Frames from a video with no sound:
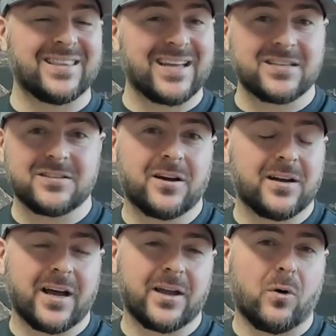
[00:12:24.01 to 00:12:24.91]
That's not
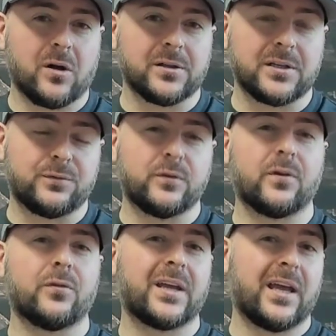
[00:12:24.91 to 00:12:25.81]
high quality. If you've
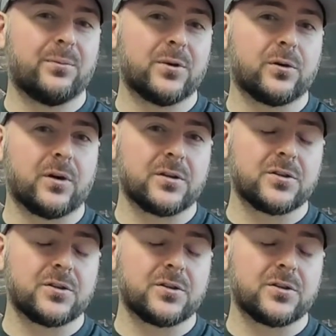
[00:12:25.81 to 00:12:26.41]
ever came across